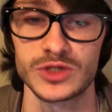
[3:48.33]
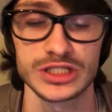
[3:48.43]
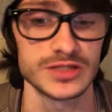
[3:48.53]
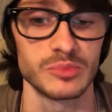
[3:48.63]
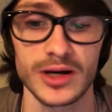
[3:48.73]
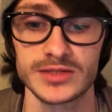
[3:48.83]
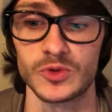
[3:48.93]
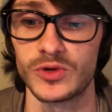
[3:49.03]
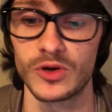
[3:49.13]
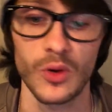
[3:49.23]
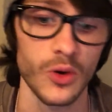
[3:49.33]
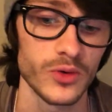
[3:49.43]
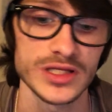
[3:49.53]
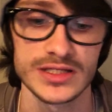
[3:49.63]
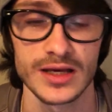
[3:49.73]
which is impossible, it'll
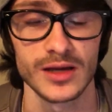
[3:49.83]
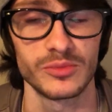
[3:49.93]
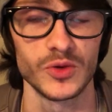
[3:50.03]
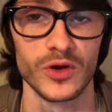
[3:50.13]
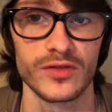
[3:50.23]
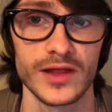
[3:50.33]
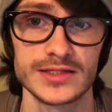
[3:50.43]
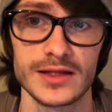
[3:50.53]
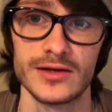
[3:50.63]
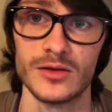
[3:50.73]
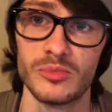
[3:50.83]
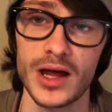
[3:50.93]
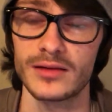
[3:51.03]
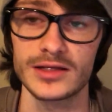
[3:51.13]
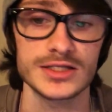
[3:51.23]
always be worth less later.
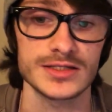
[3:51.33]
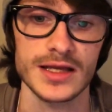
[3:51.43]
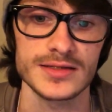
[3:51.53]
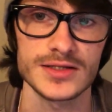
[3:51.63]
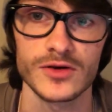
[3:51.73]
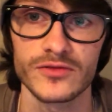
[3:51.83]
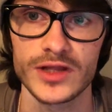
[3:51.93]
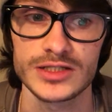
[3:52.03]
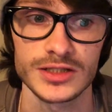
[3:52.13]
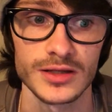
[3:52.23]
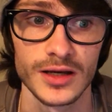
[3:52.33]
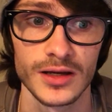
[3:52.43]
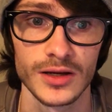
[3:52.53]
But let's just say zero inflation.